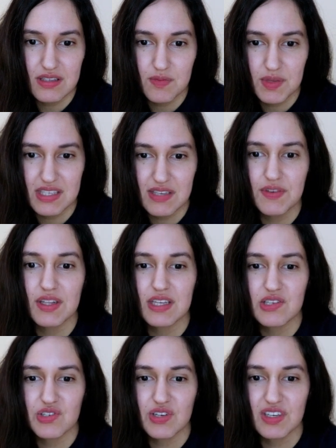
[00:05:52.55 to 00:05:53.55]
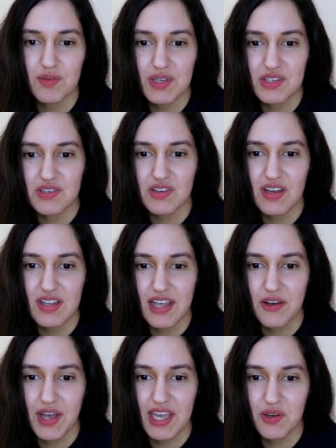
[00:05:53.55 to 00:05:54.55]
specifically instructed me to not
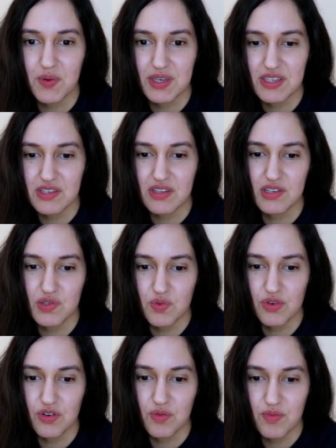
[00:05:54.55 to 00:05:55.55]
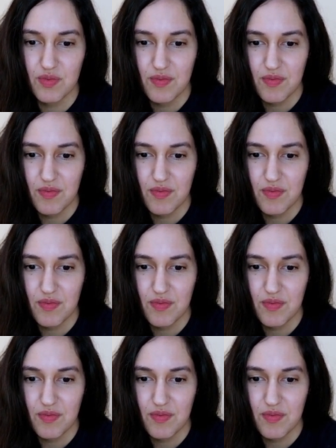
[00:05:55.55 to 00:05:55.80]
allow anyone into this room.